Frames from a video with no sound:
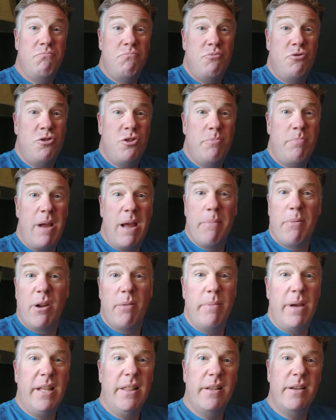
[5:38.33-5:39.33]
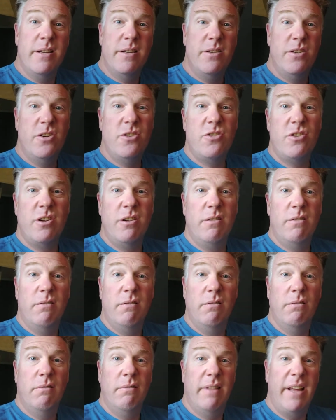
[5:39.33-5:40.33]
should be able to make the
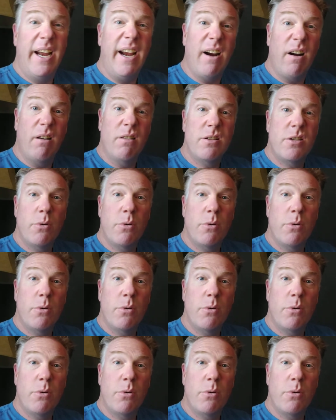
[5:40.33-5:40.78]
decision there.